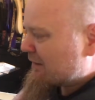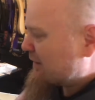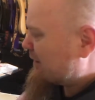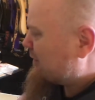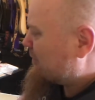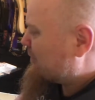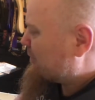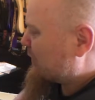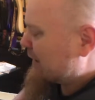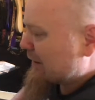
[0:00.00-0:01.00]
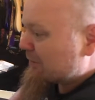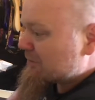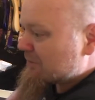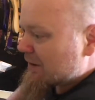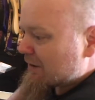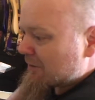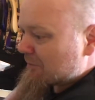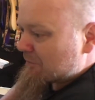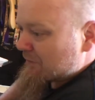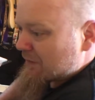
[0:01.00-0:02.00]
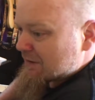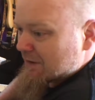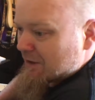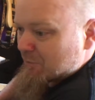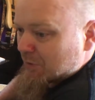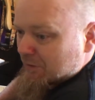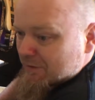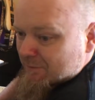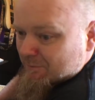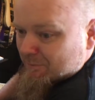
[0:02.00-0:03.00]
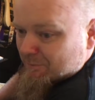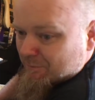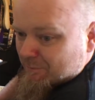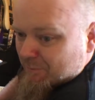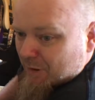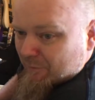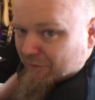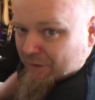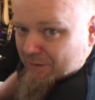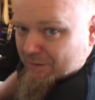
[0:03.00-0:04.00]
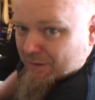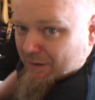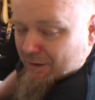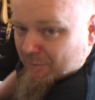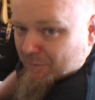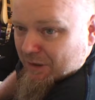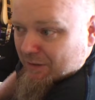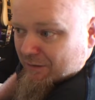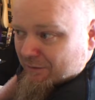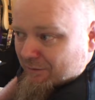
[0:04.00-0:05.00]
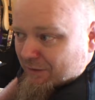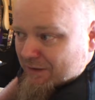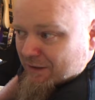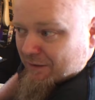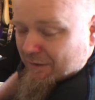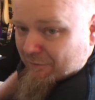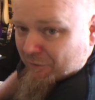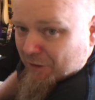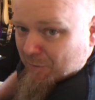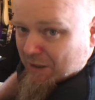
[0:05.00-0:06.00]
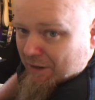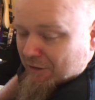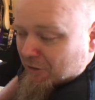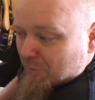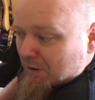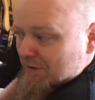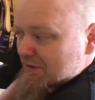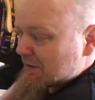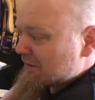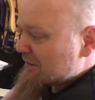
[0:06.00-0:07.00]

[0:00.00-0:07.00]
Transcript: But now things like the pulse bottom feed kit and things like that, they're fully mechanical mods,